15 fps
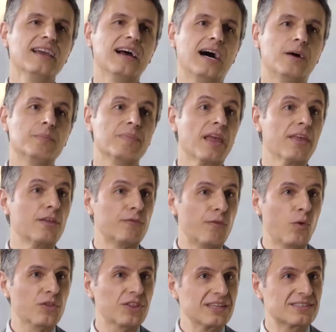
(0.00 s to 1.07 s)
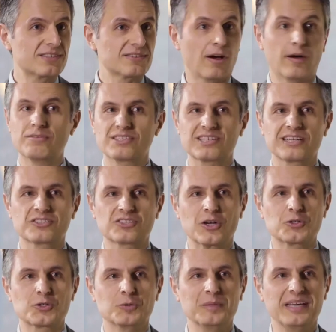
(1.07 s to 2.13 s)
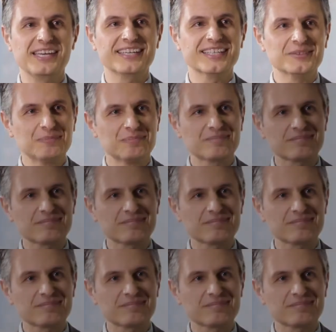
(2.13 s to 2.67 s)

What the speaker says: The fourth is obviously social media.